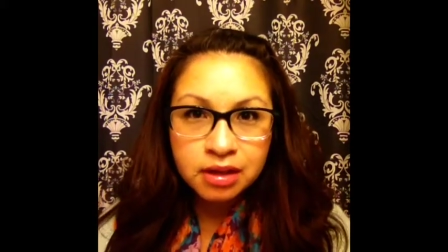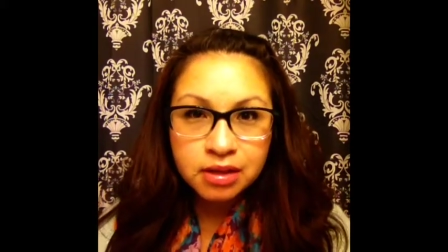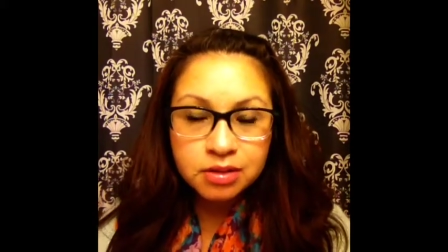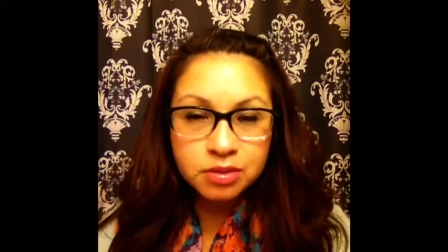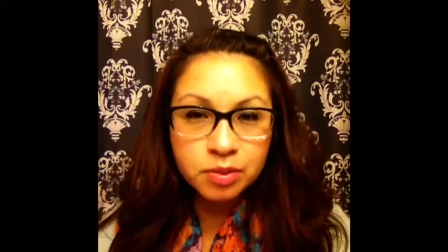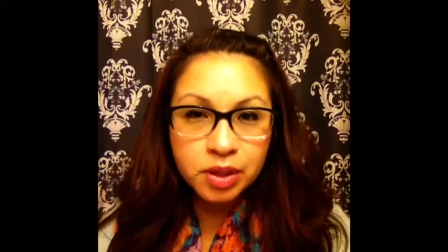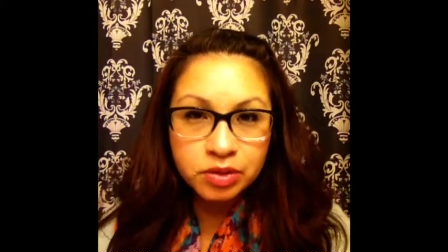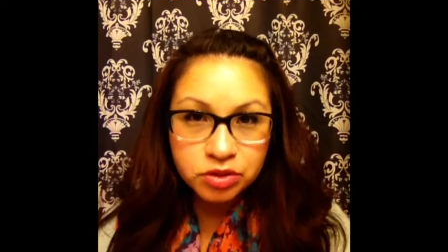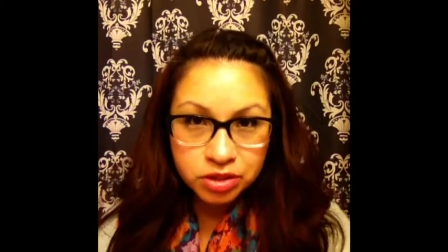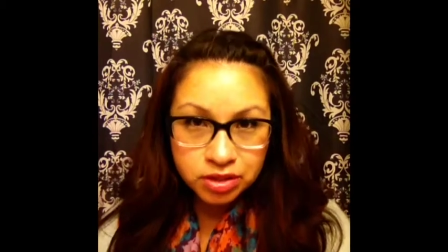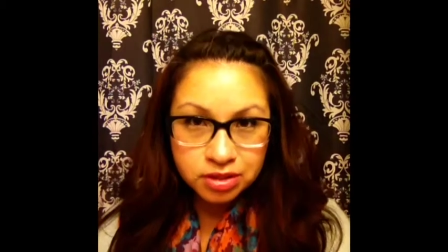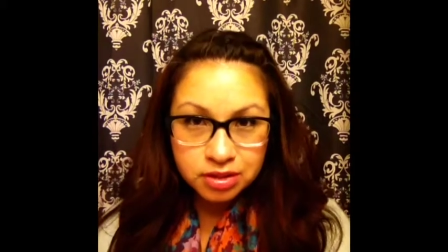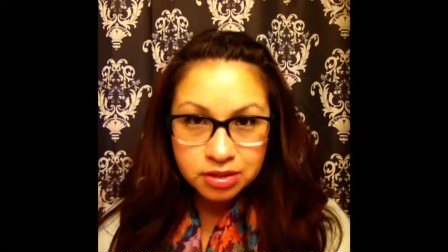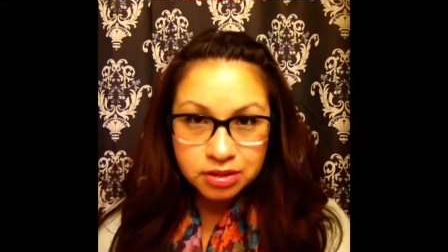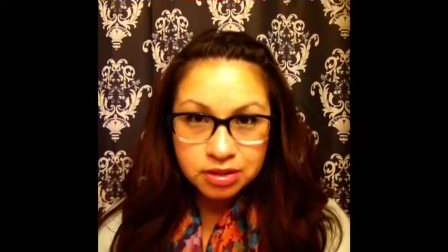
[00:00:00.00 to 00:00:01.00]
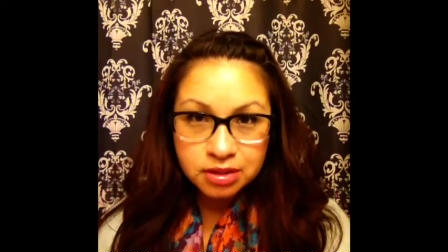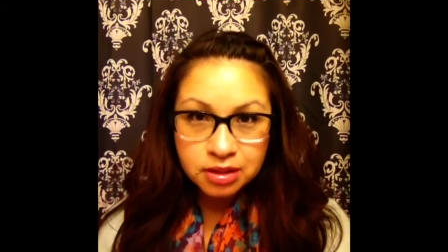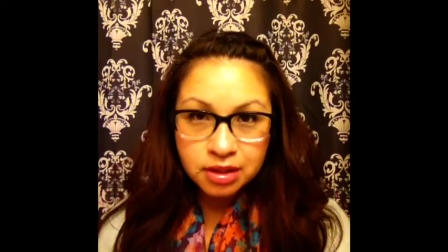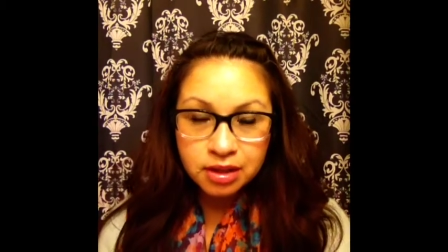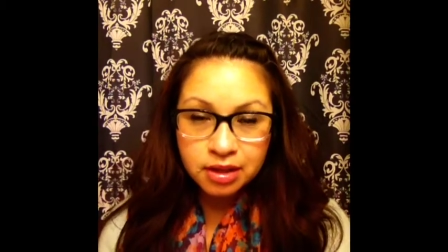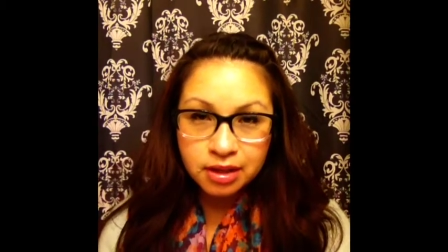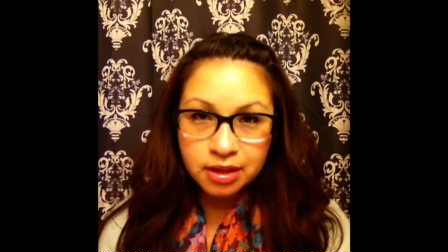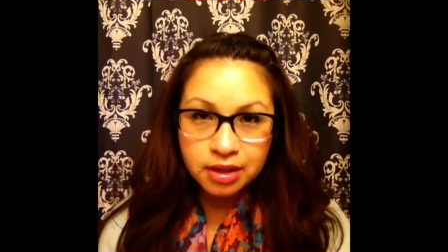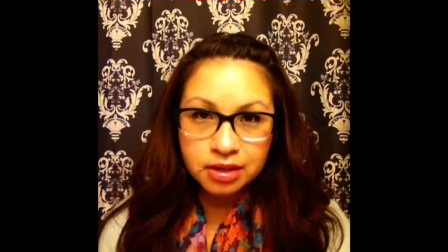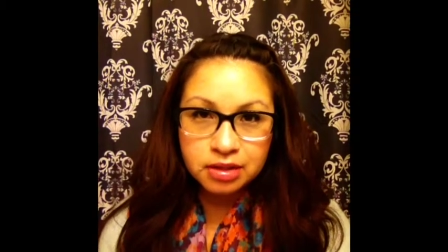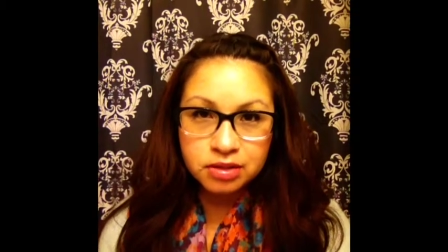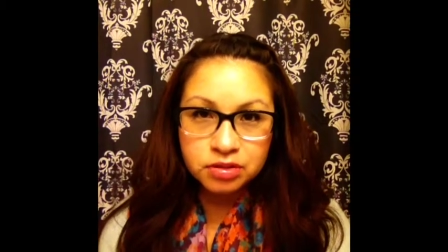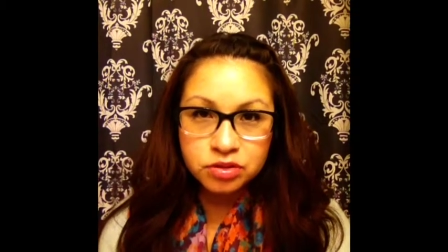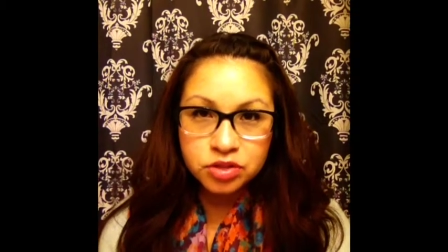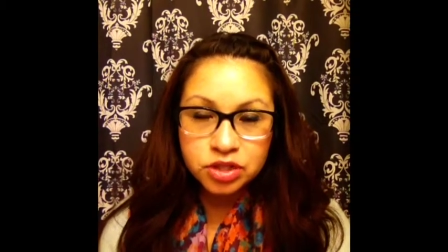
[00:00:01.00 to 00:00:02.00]
it's about Jesus
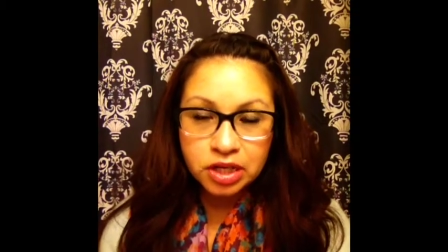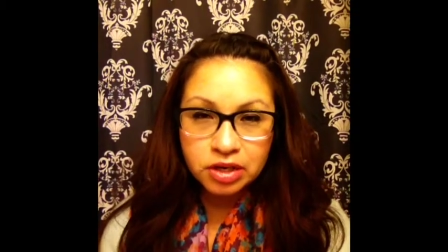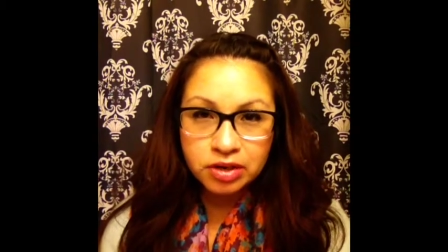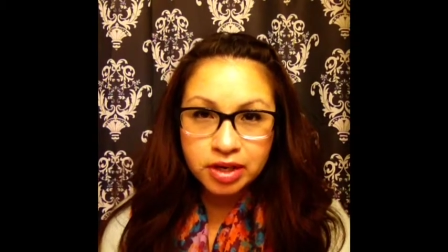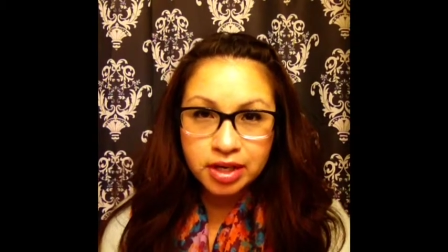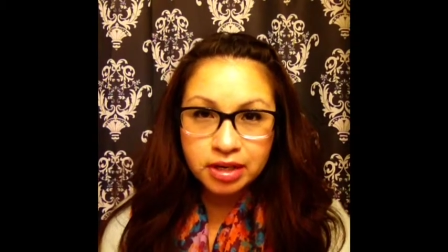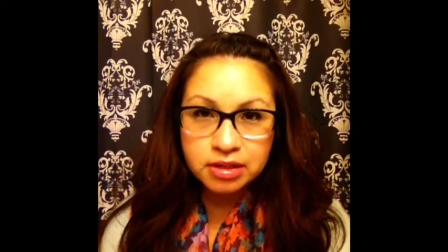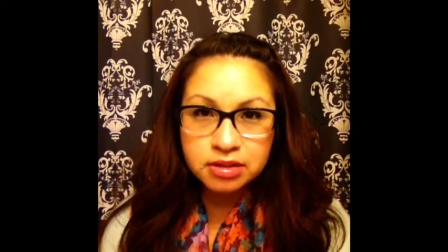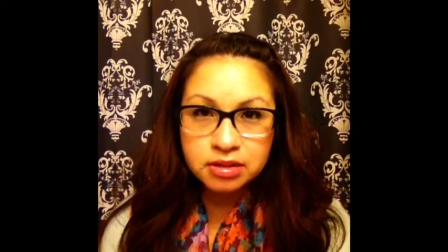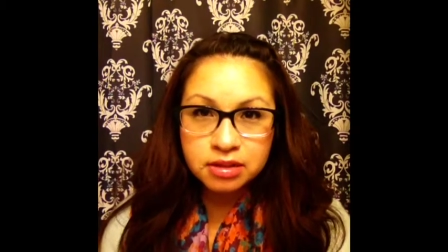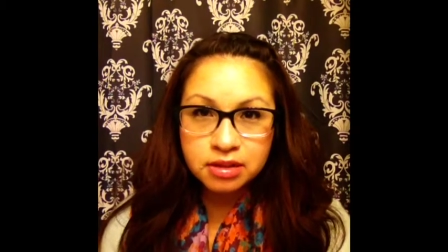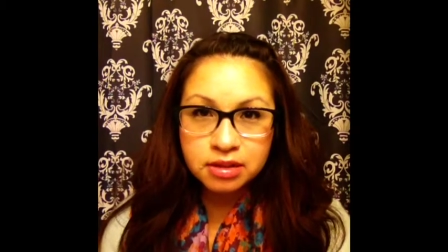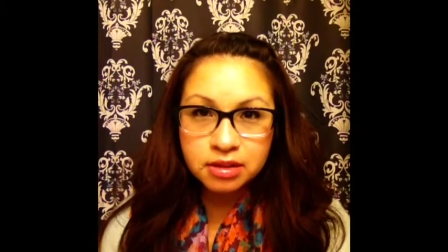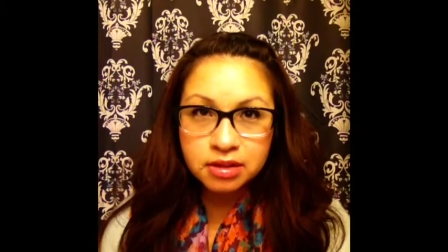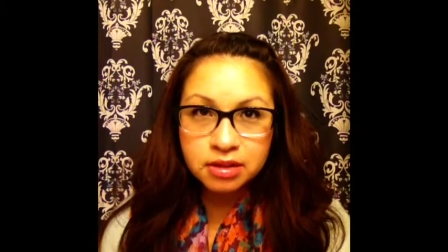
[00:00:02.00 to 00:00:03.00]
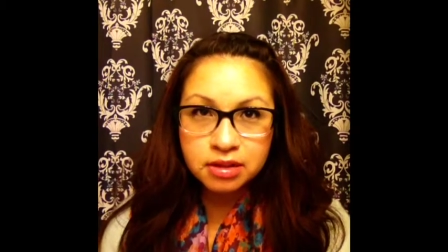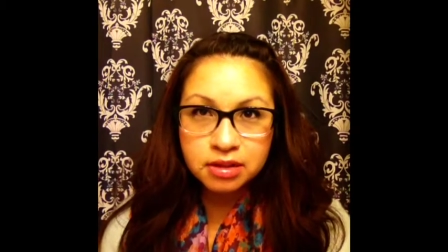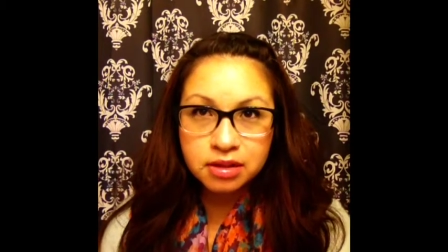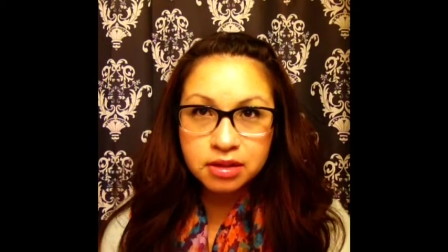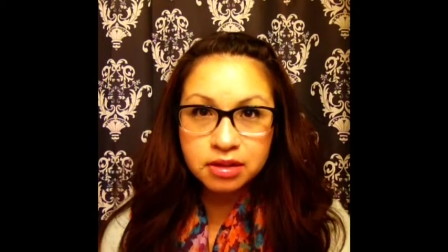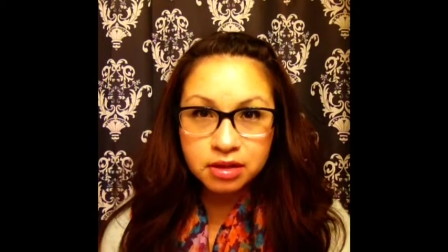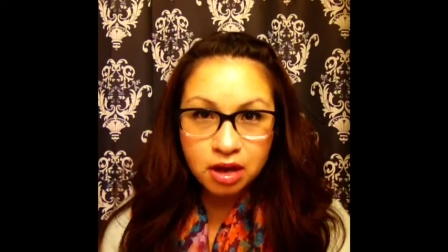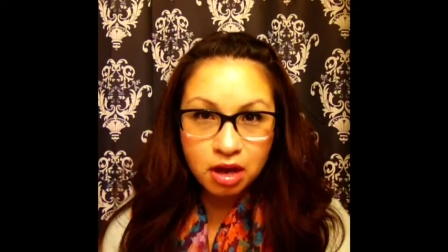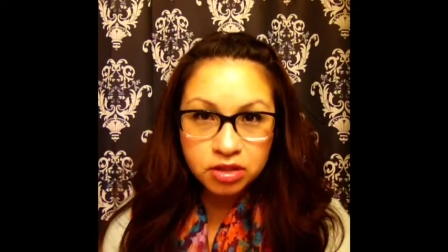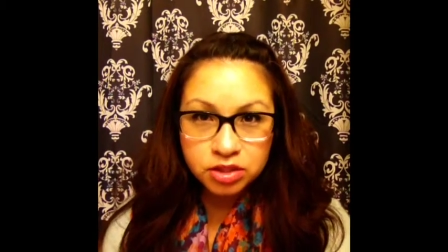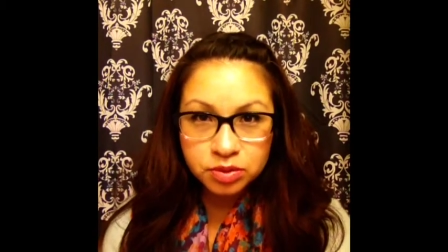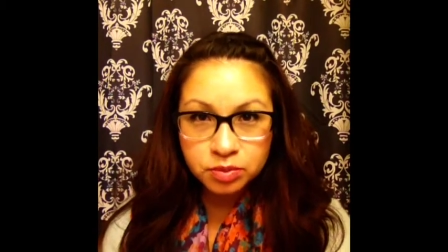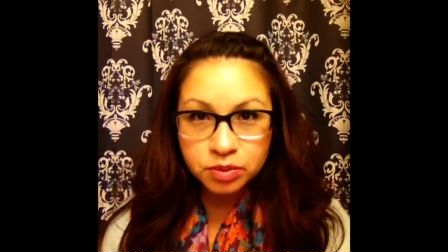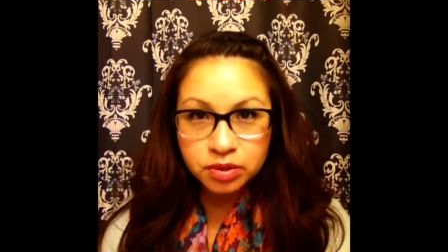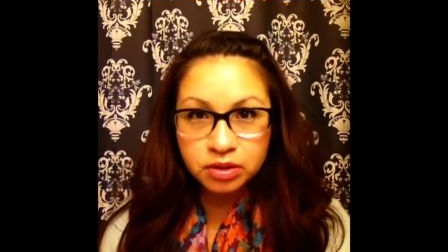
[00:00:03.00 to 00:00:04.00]
and sharing the
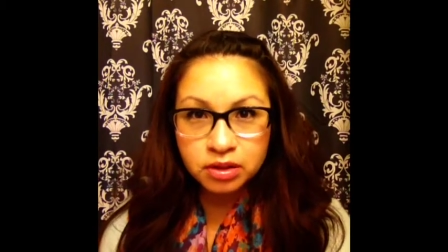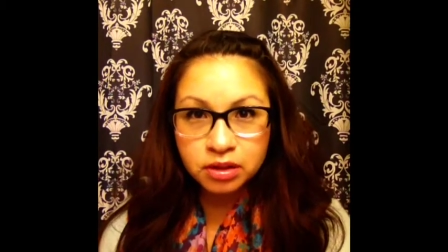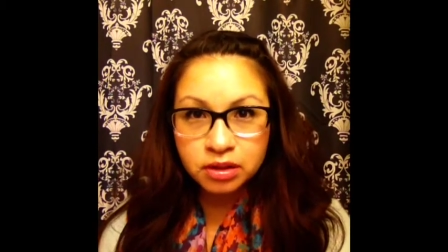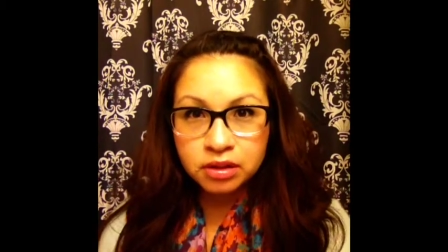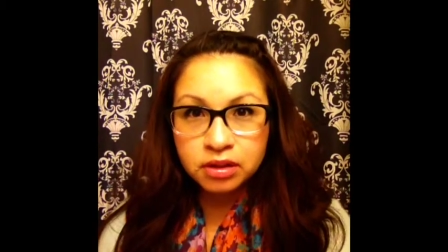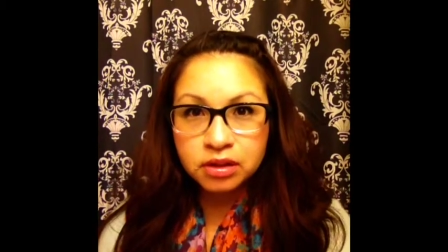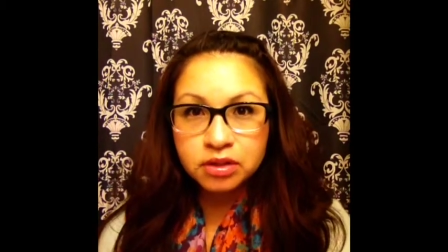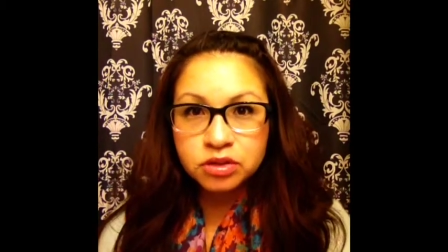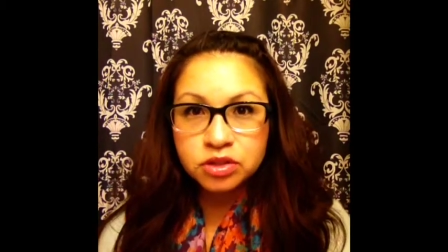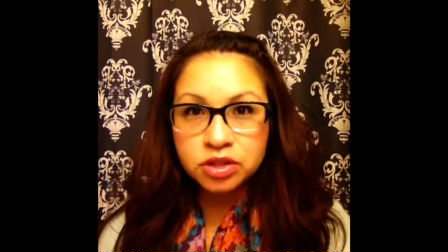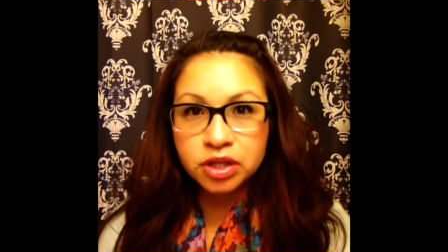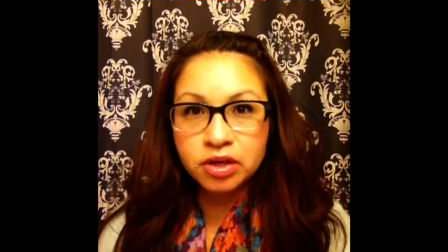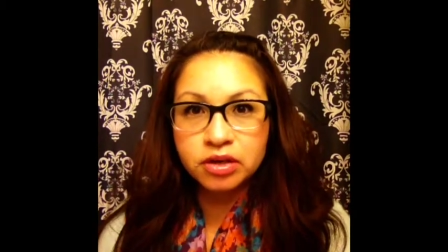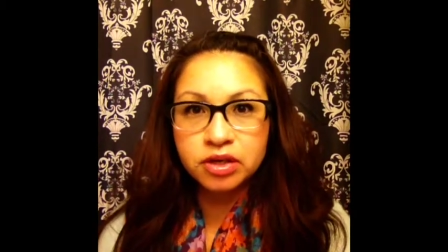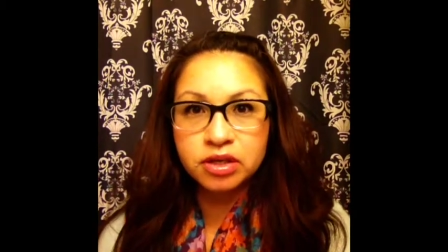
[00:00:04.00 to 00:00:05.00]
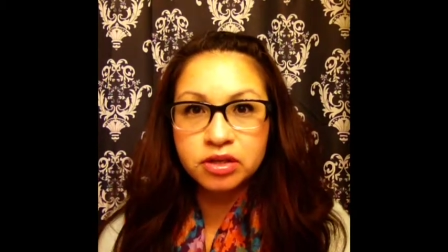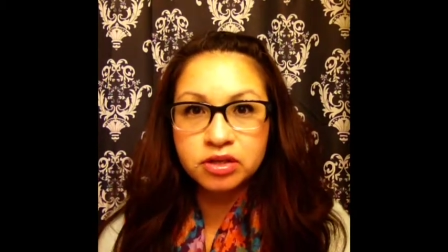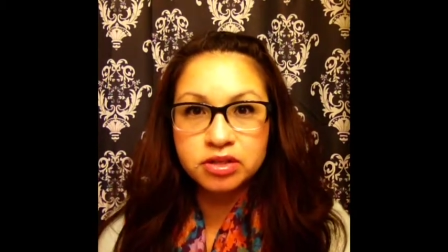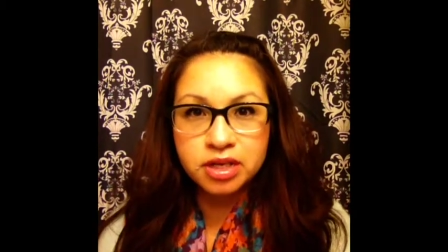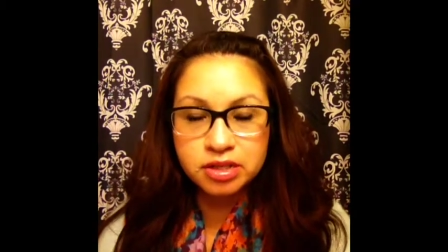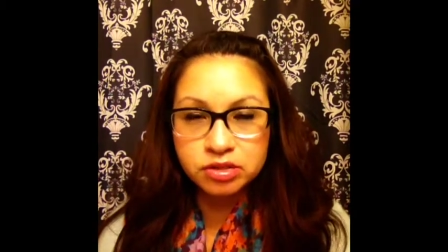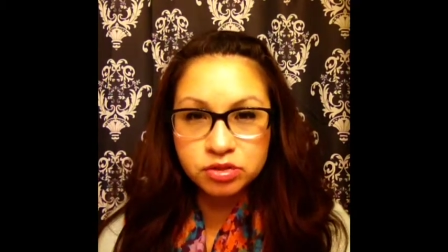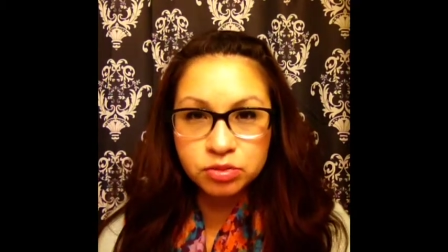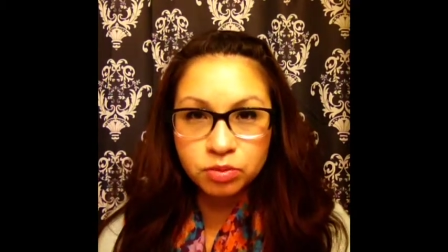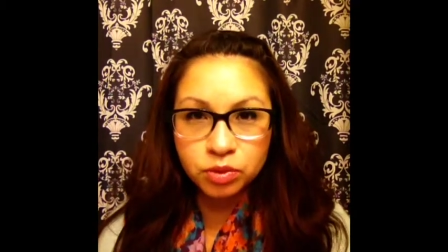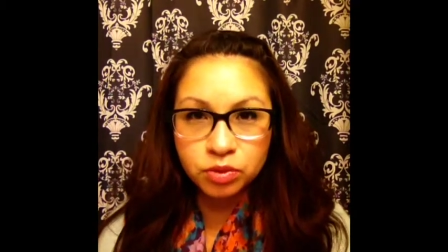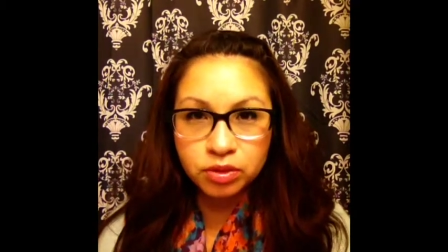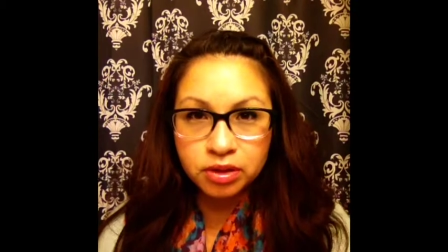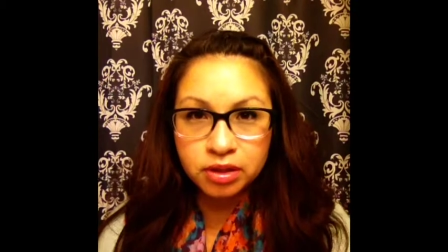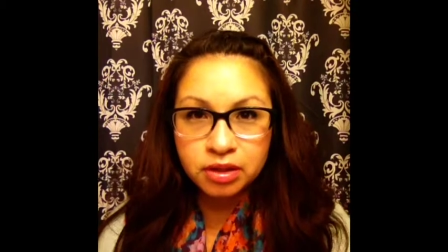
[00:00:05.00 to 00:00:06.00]
gospel, sharing our
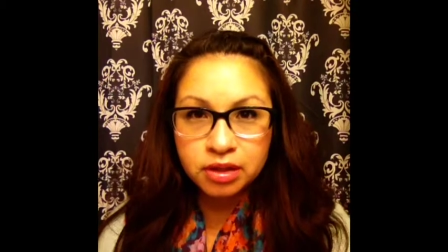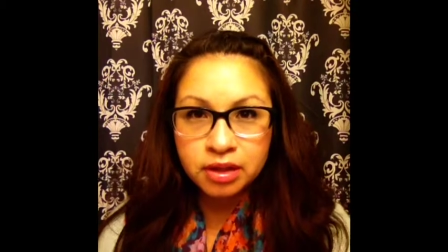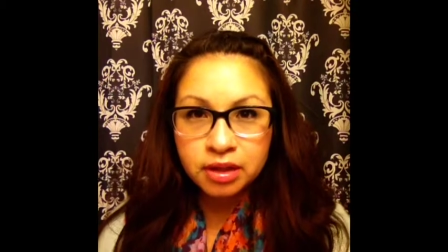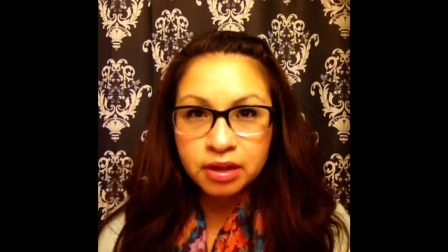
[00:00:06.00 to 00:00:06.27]
testimony.